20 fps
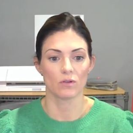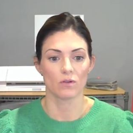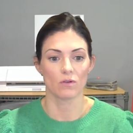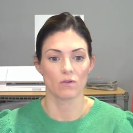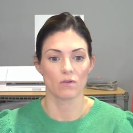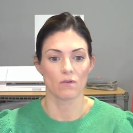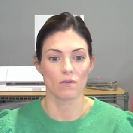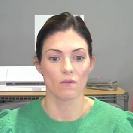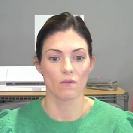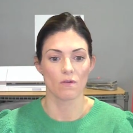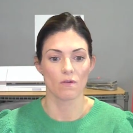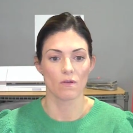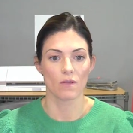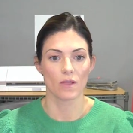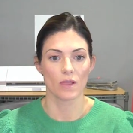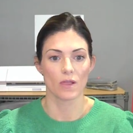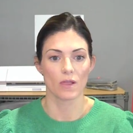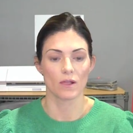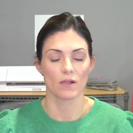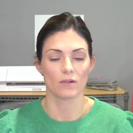
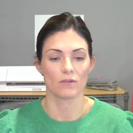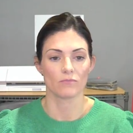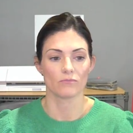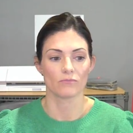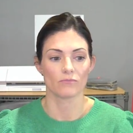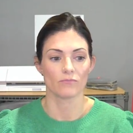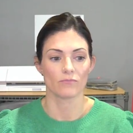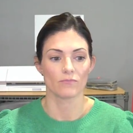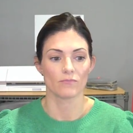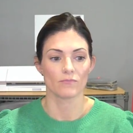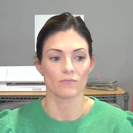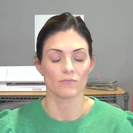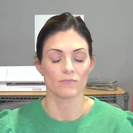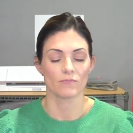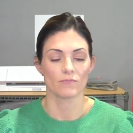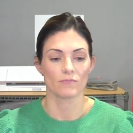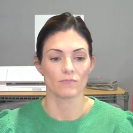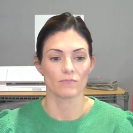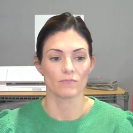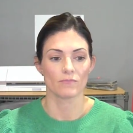
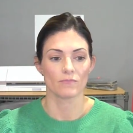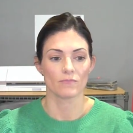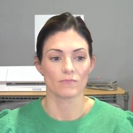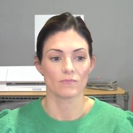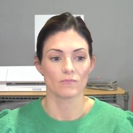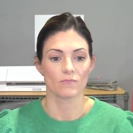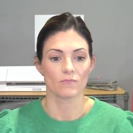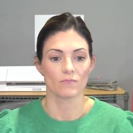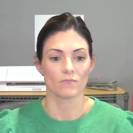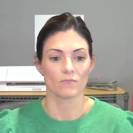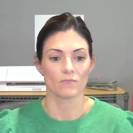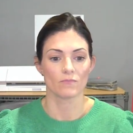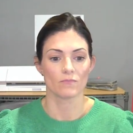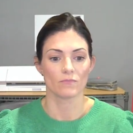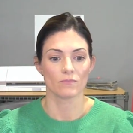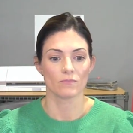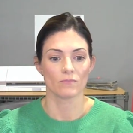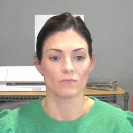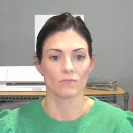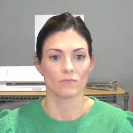
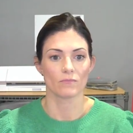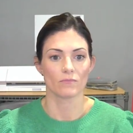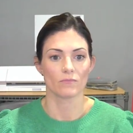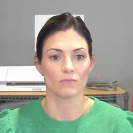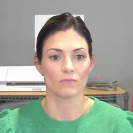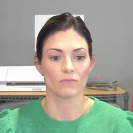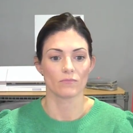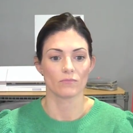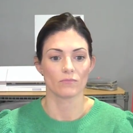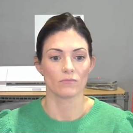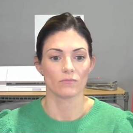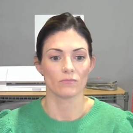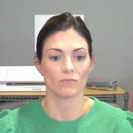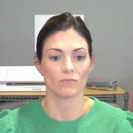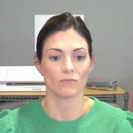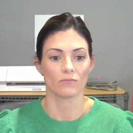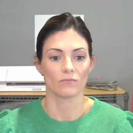(no one is talking)